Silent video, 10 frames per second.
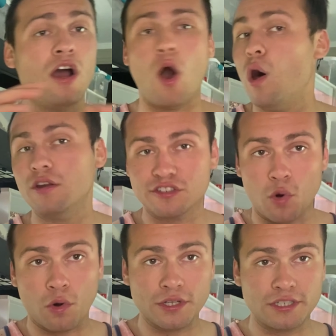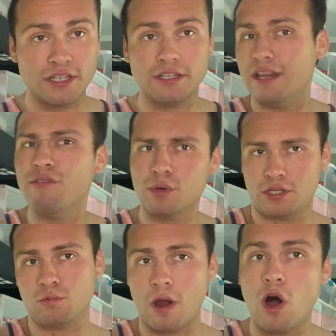all your tortoises and even with
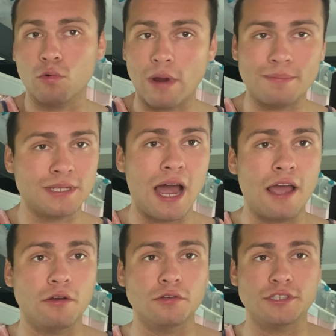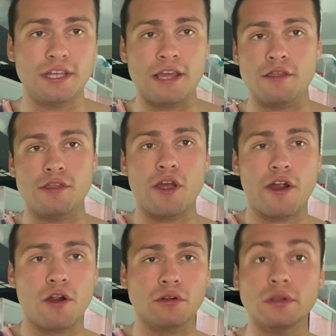their all reptiles in
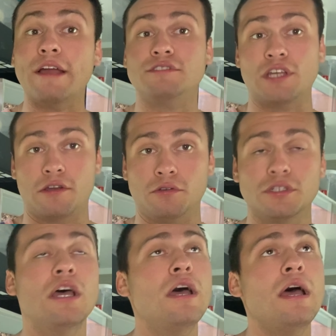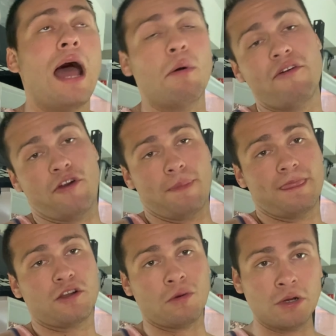their life cycles. However,
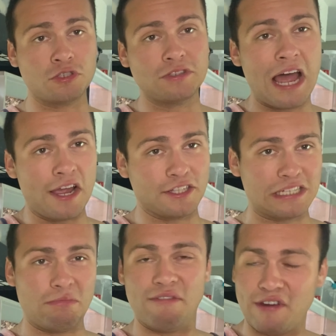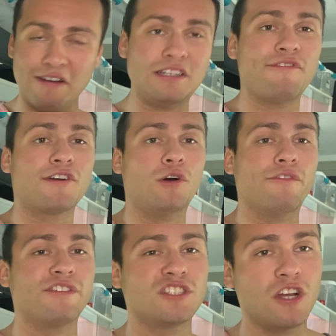commercial diets can be very
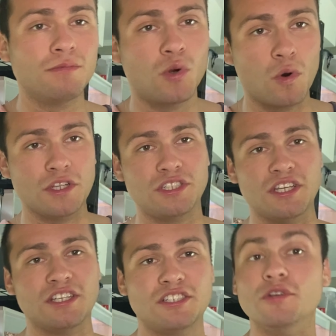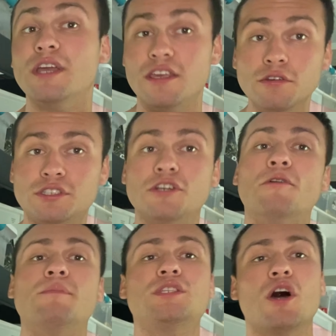difficult for some tortoises to get used
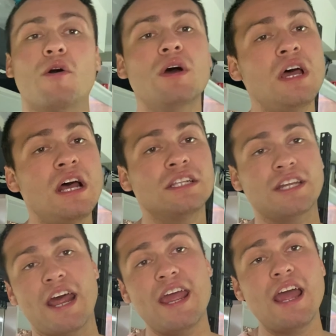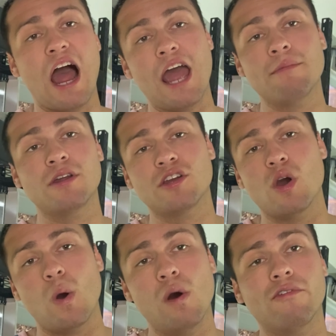to. So today, I'm going to
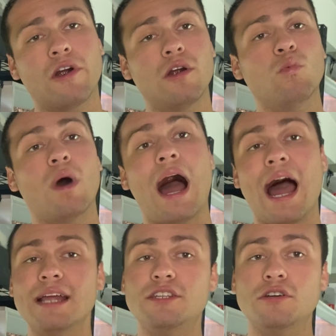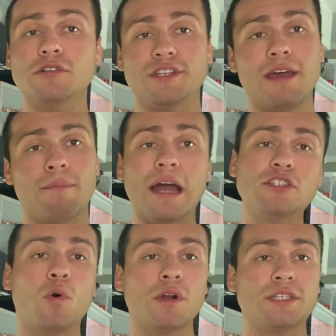go over what I do to get my
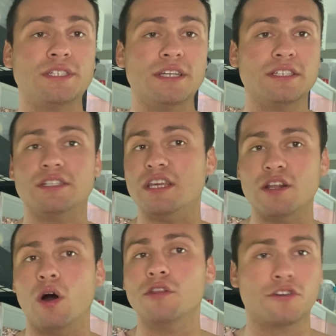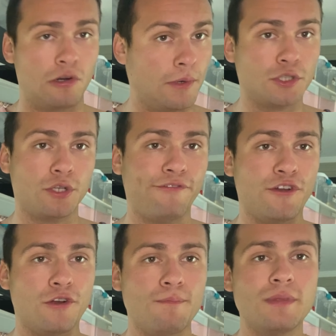tortoises to eat all their commercial
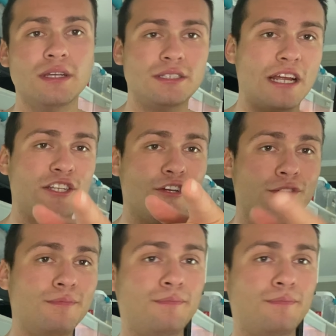food. Stay tuned.